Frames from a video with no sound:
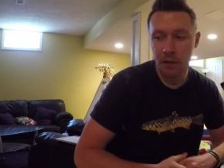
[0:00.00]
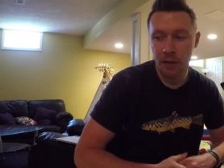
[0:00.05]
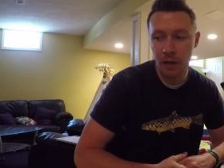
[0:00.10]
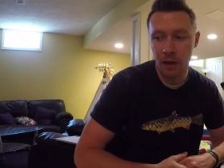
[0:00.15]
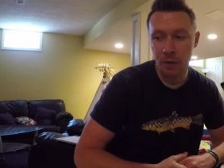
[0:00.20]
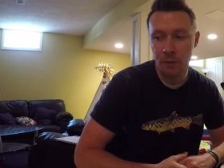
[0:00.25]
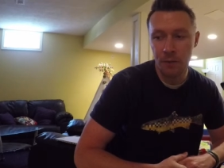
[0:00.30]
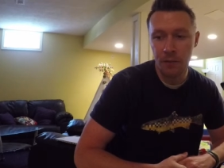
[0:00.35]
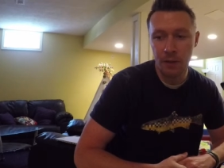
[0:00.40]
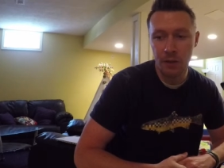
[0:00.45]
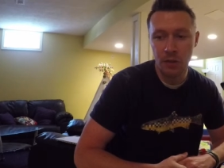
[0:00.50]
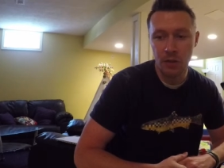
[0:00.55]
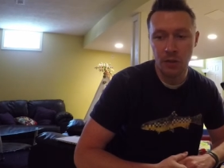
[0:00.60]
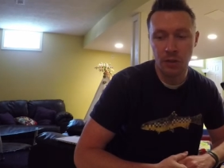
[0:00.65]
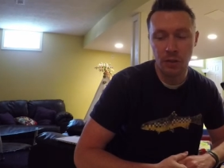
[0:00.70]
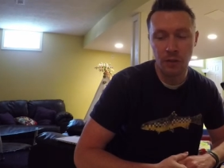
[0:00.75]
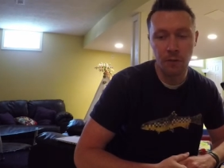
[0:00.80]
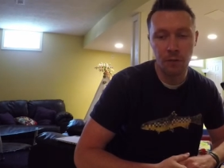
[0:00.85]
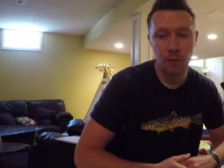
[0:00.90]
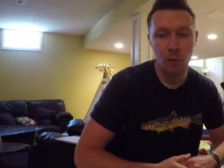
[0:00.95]
you know,
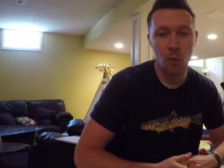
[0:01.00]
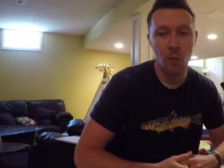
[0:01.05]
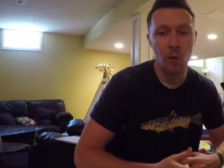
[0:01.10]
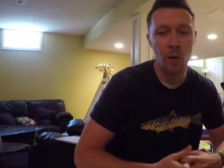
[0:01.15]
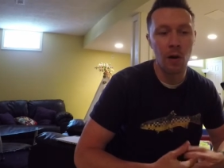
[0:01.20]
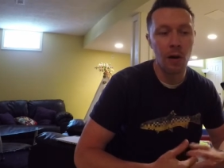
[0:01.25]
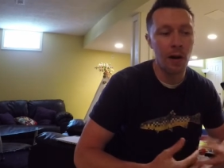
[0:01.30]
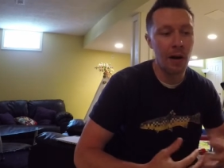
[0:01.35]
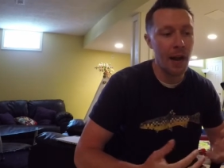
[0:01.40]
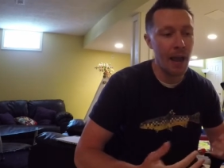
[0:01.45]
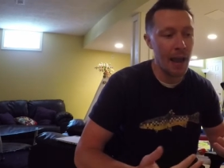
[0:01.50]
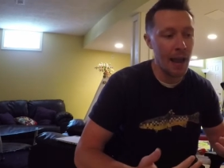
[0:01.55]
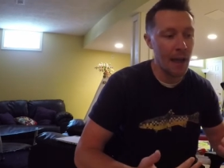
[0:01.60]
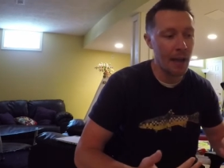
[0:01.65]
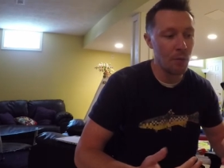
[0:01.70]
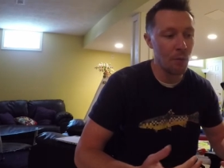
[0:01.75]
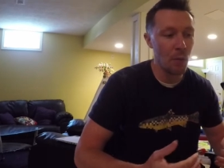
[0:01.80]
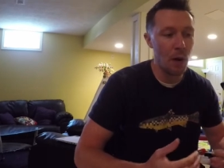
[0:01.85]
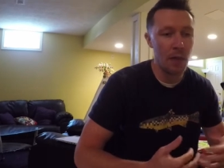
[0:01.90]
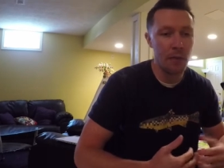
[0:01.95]
fish for
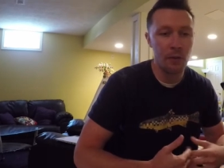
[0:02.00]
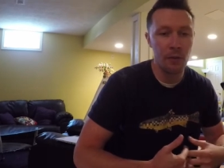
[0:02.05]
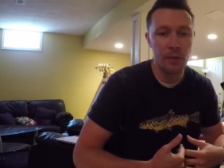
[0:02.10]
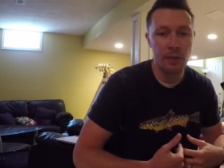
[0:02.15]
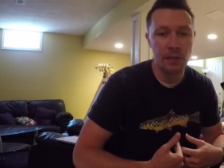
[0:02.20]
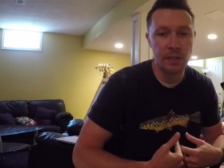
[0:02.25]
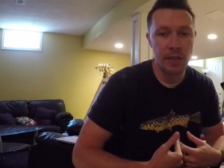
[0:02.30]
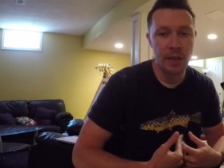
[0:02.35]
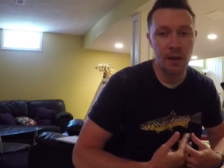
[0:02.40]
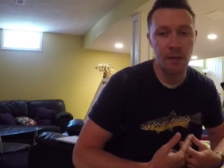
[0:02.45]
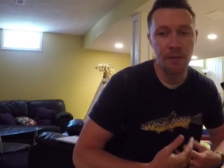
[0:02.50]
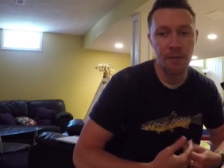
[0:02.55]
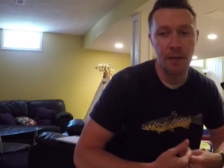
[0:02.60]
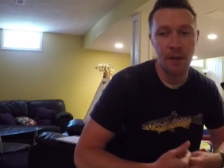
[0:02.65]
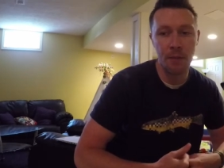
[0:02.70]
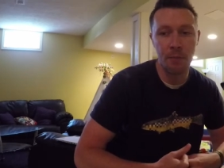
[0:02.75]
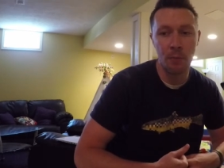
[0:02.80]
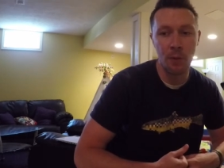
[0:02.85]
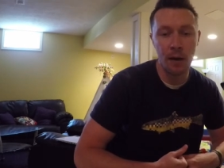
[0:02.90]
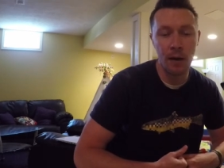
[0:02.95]
and weather that's going to
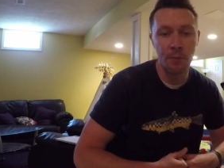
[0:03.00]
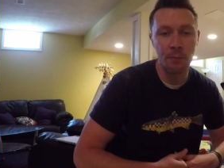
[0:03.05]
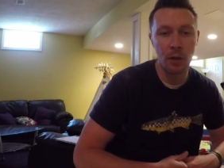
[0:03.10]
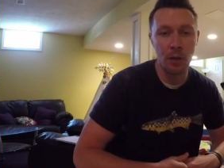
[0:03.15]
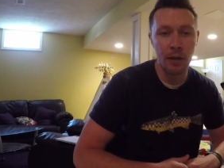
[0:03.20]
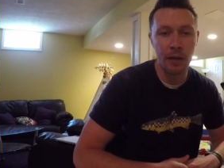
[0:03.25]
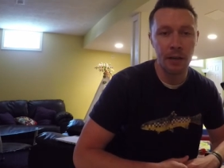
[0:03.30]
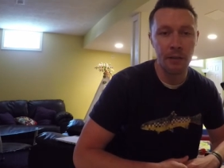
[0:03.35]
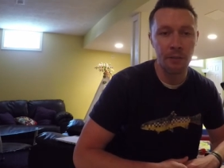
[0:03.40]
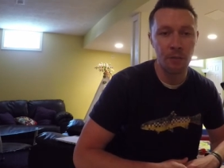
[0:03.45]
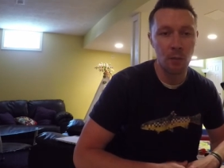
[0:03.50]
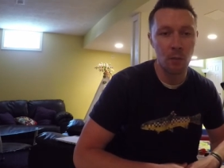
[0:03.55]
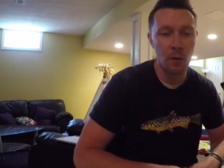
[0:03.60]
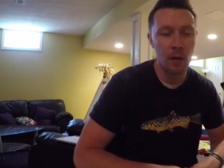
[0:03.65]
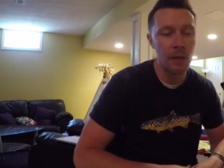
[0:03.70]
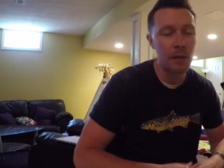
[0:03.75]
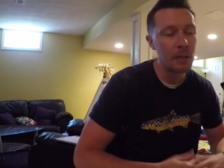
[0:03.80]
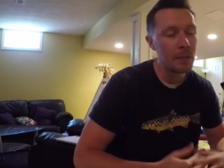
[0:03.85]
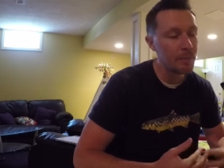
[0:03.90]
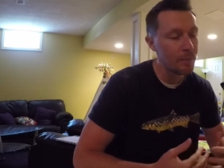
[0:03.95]
fit what I'm looking
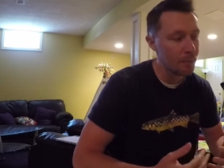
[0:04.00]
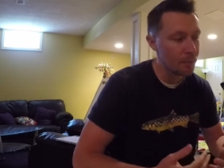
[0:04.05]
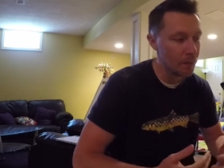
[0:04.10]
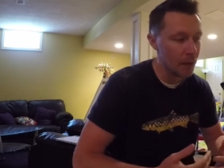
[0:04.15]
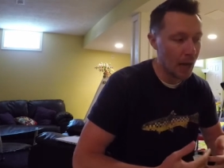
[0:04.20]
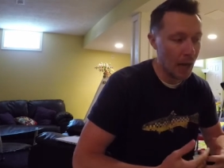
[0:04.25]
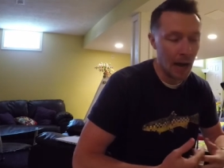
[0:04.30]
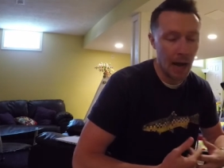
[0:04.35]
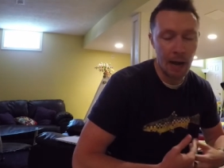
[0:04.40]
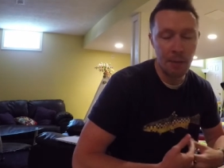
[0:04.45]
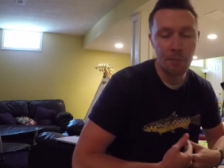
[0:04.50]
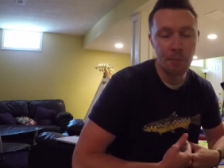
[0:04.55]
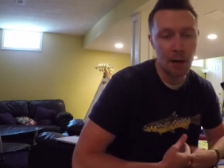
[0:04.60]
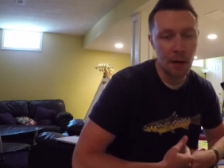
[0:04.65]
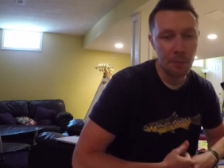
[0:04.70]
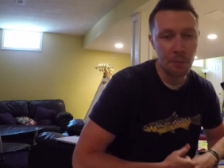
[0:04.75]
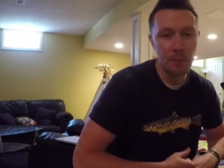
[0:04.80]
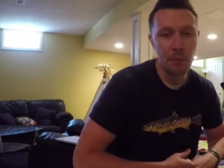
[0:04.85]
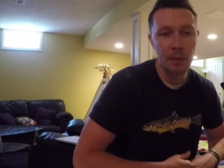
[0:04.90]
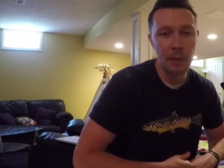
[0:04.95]
for, I'm
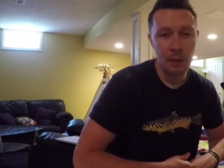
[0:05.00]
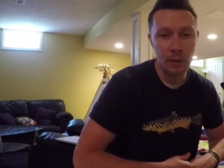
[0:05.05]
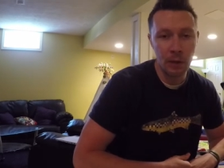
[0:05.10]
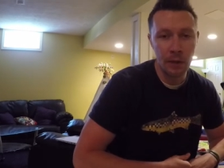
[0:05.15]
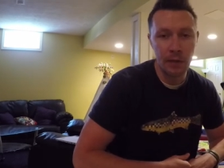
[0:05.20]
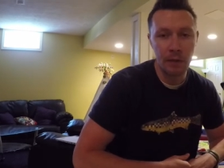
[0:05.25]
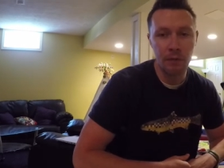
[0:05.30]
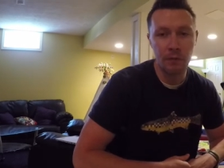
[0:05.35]
probably looking